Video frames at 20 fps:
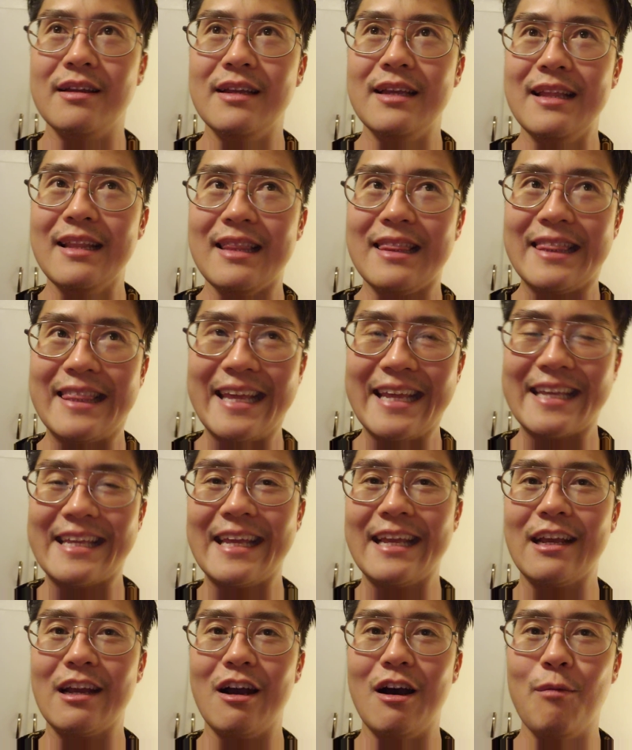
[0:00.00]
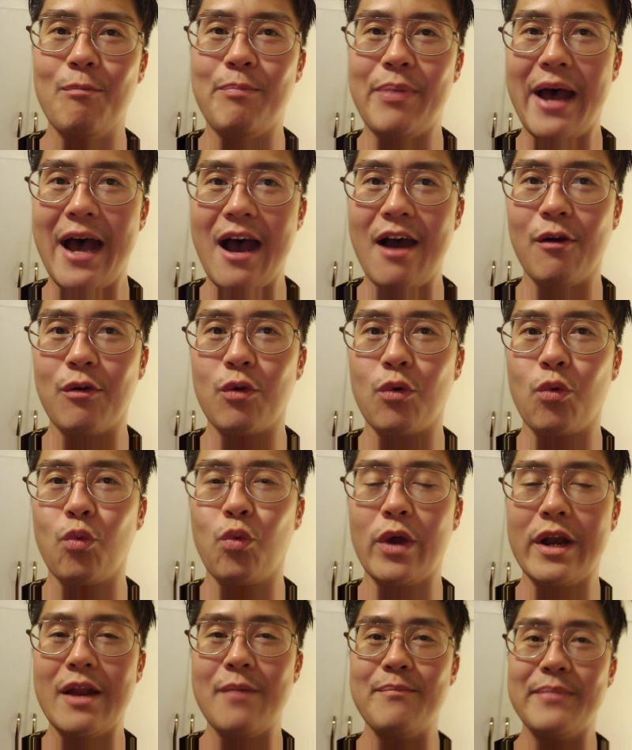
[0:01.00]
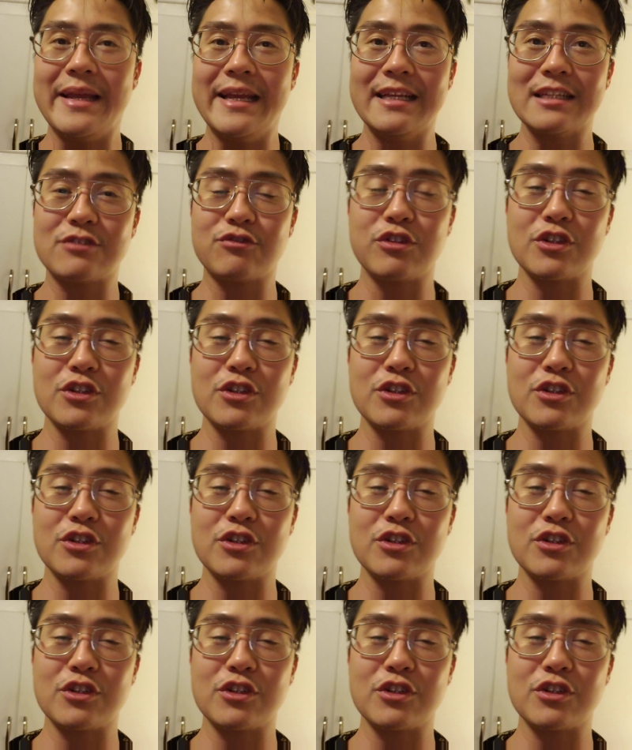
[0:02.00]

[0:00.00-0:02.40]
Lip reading: in thinking about what it means